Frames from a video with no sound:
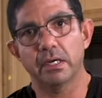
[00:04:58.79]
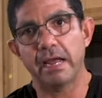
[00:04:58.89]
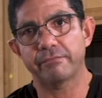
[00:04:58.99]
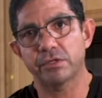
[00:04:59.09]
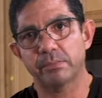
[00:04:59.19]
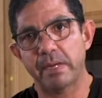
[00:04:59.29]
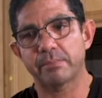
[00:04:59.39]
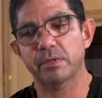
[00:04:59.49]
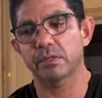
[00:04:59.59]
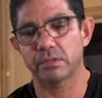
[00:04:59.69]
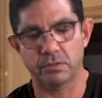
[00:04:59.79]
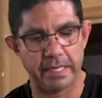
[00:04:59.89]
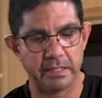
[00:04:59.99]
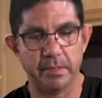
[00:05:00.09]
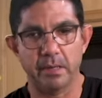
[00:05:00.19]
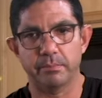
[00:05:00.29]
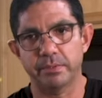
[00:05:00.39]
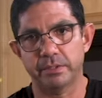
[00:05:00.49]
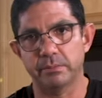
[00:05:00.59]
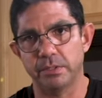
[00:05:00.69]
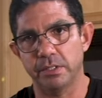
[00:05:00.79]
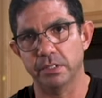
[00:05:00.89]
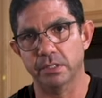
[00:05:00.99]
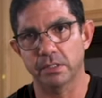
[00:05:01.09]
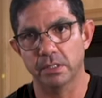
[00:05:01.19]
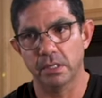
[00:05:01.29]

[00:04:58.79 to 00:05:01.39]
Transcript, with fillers: after your pepper, grind them up, put them in here,